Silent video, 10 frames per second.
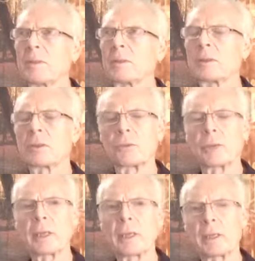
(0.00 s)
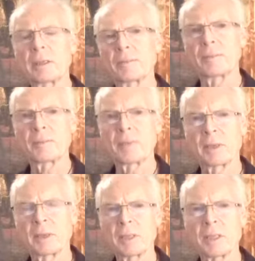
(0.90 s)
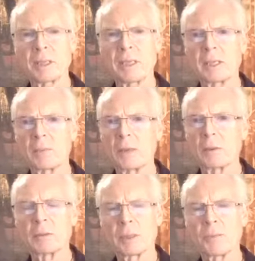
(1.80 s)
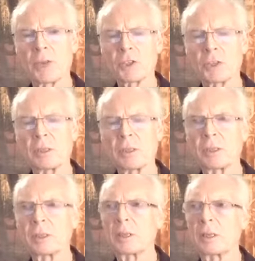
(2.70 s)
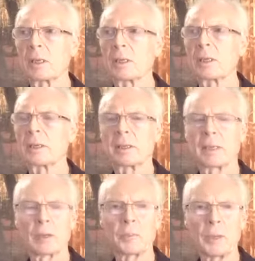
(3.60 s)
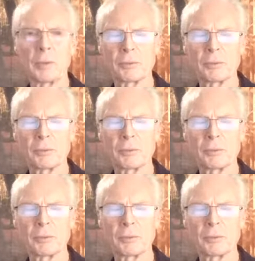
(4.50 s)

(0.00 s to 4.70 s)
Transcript: don't really understand about depression and how people